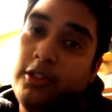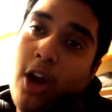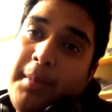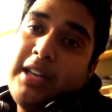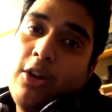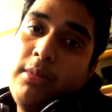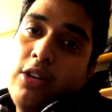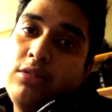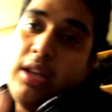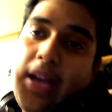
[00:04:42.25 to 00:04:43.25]
comment down
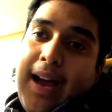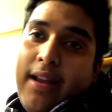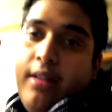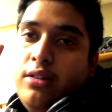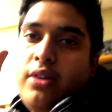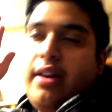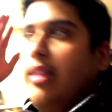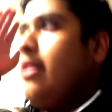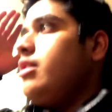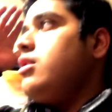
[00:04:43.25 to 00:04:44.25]
below say hi or
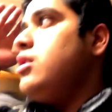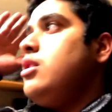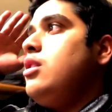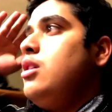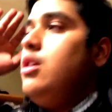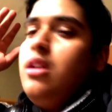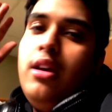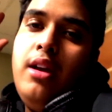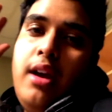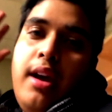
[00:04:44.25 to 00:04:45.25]
anything
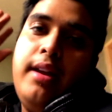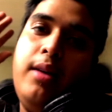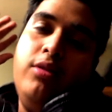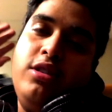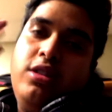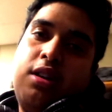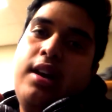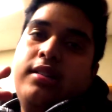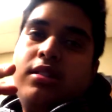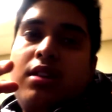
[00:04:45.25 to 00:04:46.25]
and I will see you
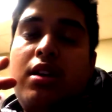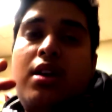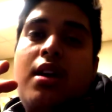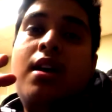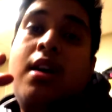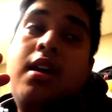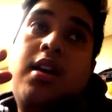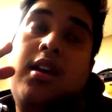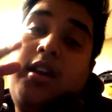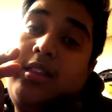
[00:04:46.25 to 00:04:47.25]
guys
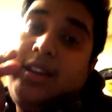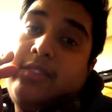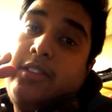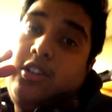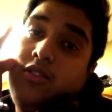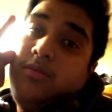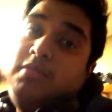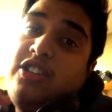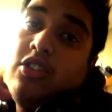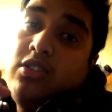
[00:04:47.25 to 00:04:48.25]
in the next video
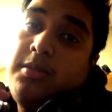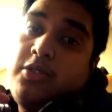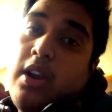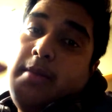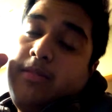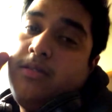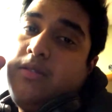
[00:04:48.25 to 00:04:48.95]
be sure to subscribe